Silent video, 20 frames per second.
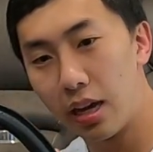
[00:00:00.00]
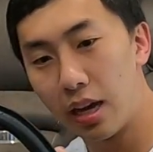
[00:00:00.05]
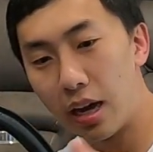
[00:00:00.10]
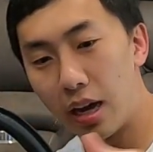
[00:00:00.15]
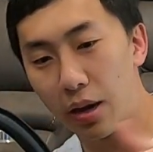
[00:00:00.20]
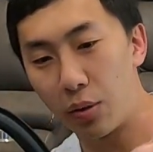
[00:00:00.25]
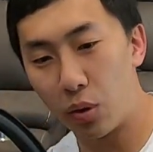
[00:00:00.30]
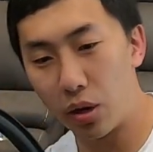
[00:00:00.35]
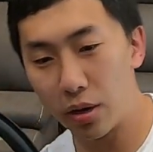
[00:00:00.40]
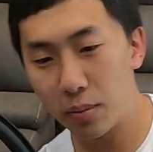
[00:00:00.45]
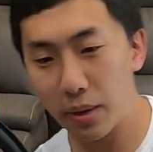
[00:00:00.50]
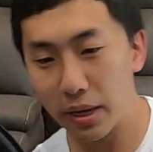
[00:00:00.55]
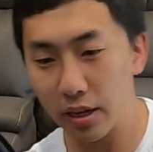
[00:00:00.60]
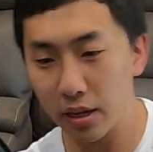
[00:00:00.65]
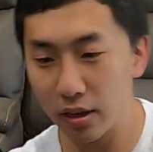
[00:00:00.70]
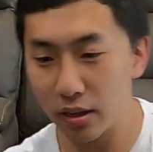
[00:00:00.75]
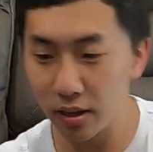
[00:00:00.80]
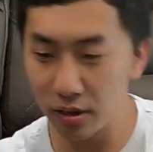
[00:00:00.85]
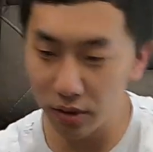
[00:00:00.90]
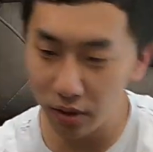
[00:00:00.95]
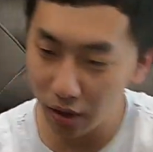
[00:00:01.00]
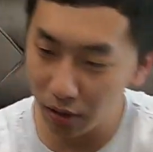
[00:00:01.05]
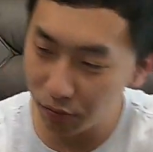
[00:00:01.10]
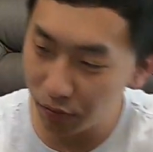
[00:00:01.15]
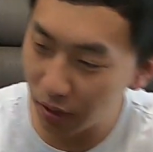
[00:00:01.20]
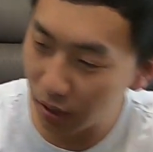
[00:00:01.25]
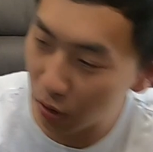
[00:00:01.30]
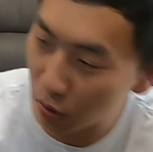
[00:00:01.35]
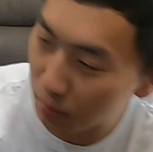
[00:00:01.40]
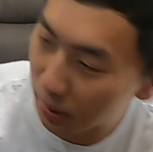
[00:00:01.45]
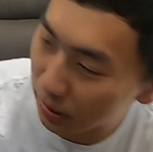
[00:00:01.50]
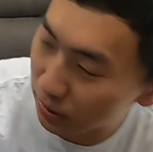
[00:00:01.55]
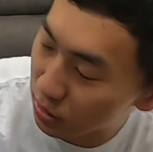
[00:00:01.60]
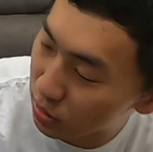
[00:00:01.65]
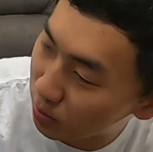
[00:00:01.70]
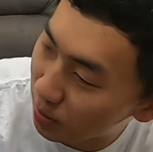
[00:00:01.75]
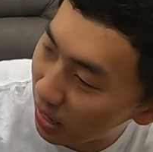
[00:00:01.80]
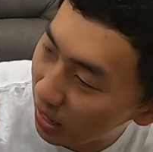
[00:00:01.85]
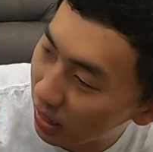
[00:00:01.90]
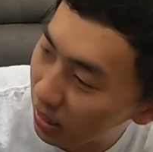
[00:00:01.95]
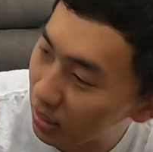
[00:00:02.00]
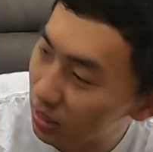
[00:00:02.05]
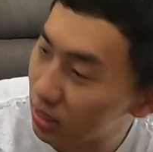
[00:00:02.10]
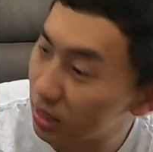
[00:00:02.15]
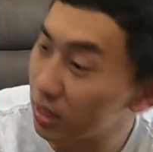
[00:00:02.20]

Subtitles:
I want to make a video about this bag